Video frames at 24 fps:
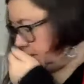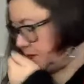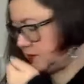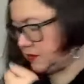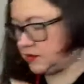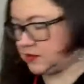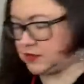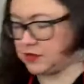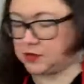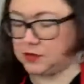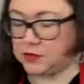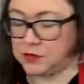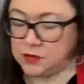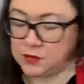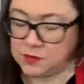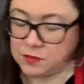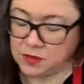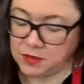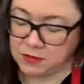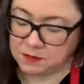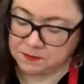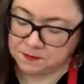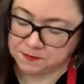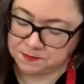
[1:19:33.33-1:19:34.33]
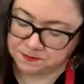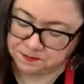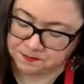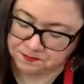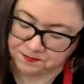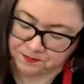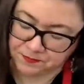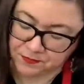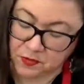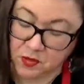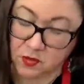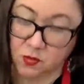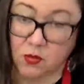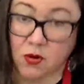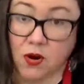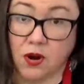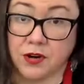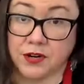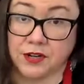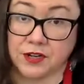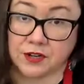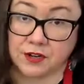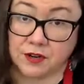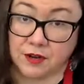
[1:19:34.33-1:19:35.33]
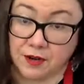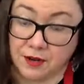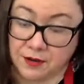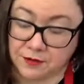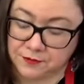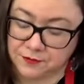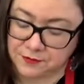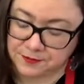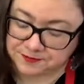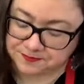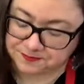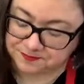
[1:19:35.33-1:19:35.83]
Excuse me, chronic cough.